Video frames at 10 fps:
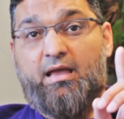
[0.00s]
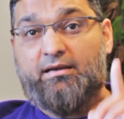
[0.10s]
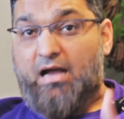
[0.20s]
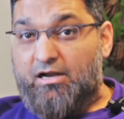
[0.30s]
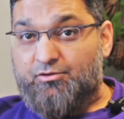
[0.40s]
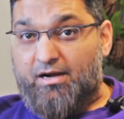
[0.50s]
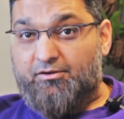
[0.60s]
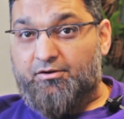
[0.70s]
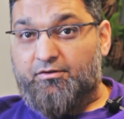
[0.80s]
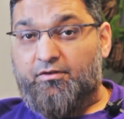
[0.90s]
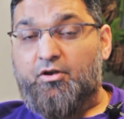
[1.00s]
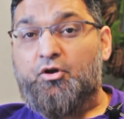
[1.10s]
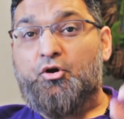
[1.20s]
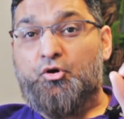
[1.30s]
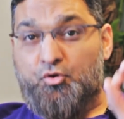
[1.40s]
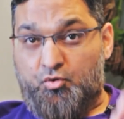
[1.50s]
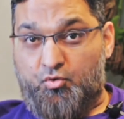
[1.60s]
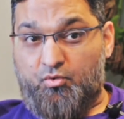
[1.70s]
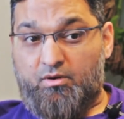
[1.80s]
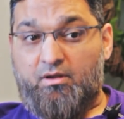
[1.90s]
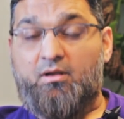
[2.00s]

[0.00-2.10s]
and contractors who,